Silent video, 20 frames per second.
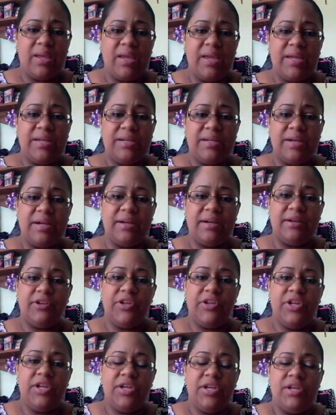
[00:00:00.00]
And
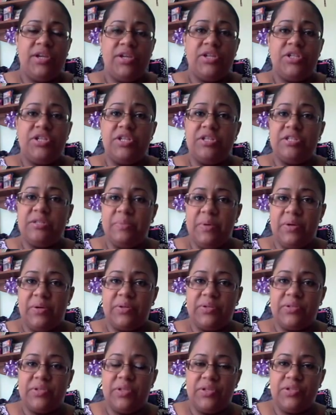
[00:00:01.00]
she
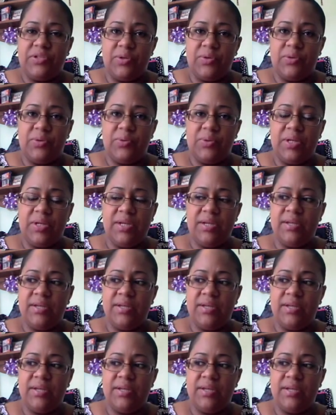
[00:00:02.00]
smokes, so